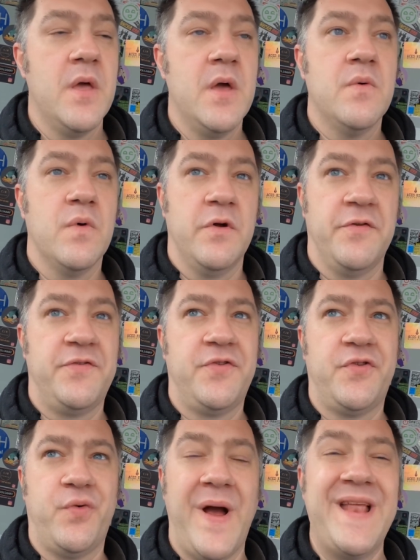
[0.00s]
was
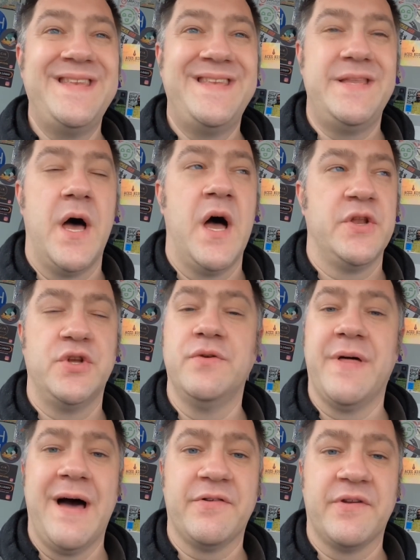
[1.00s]

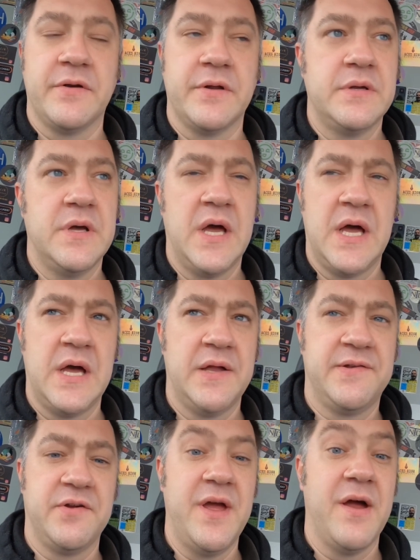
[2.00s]
2000.
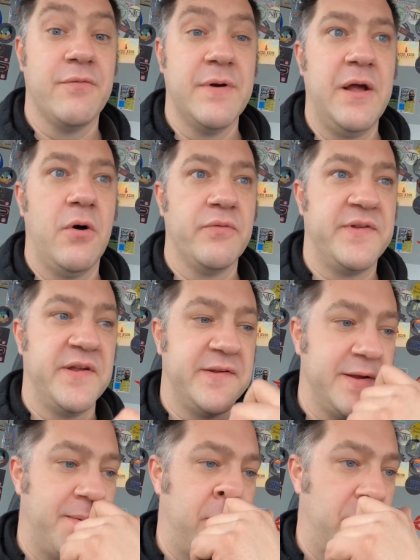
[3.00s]
So yeah, really old
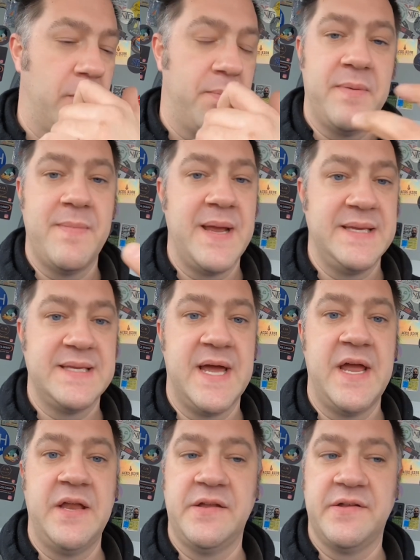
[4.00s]
system, not been
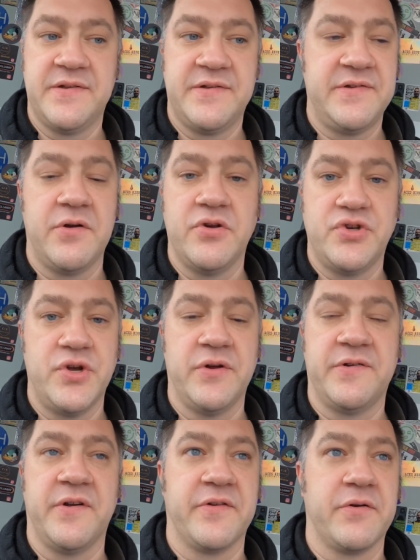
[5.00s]
maintained. It's
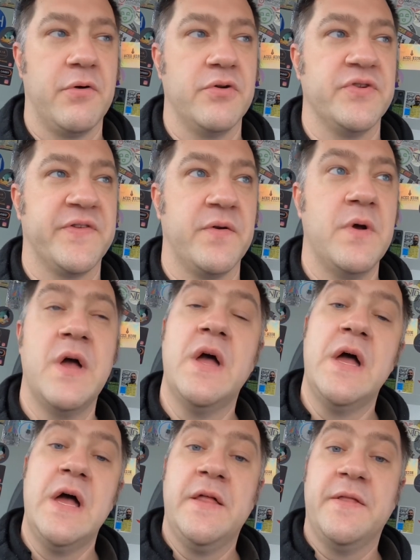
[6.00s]
showing signs of corrosion. So
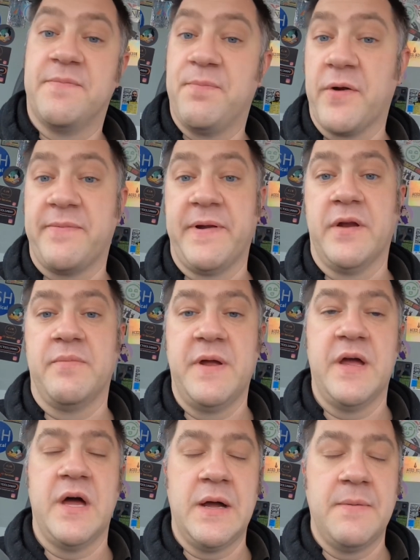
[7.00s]
there's possibly going to
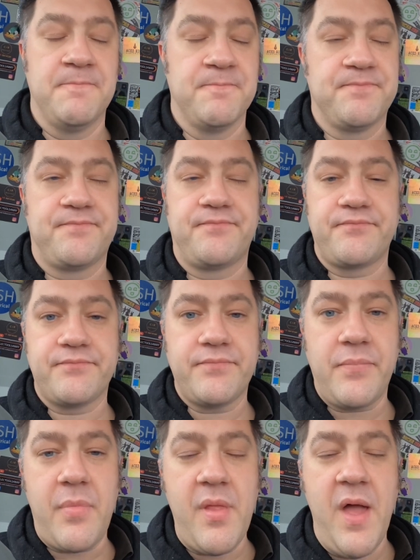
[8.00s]
be
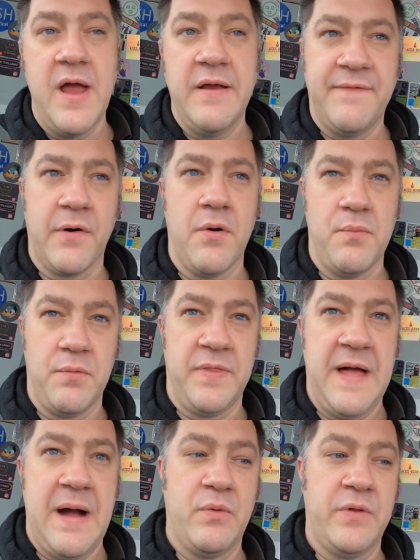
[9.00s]
a follow-up with
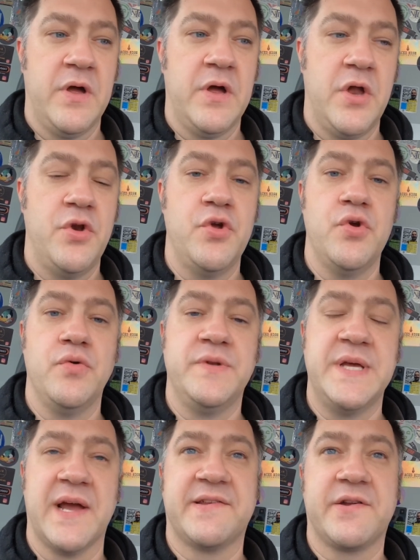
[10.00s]
that, with a new
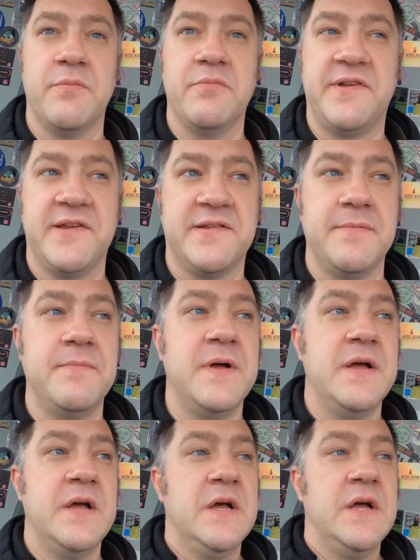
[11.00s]
Texcom system.
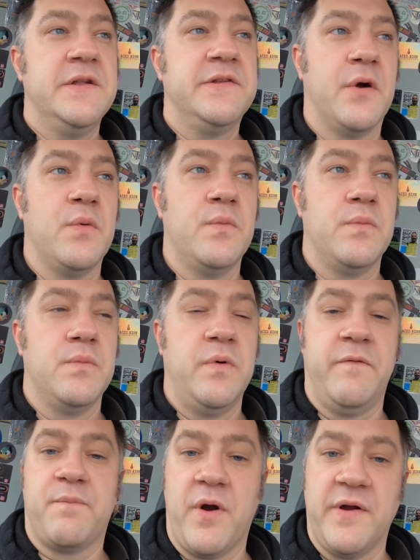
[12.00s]
So
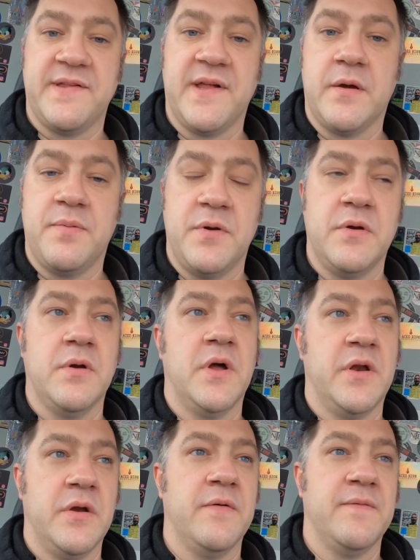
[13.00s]
we've priced that up,
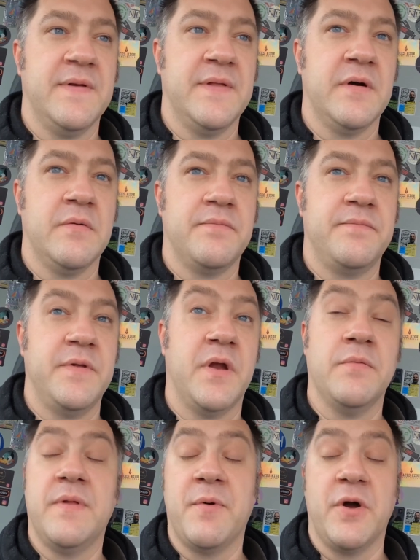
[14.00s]
and hopefully
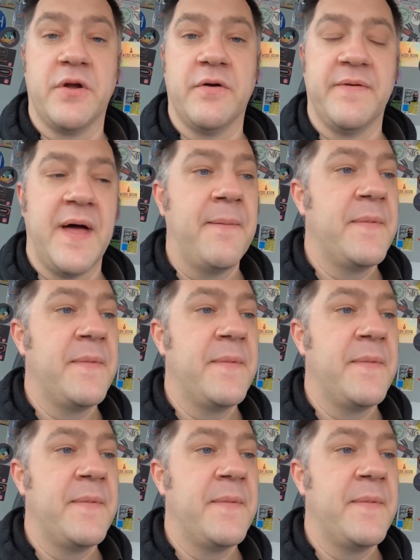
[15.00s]
they might go for that.